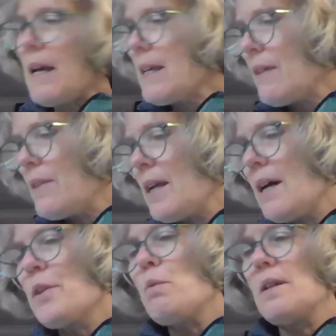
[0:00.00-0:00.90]
cake. And the
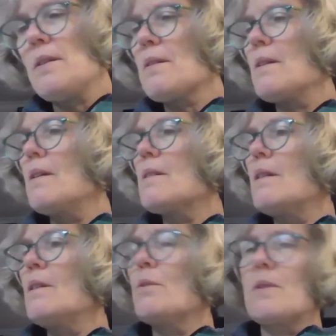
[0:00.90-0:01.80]
other ones that
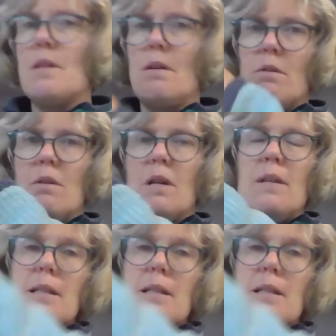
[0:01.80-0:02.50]
look so good are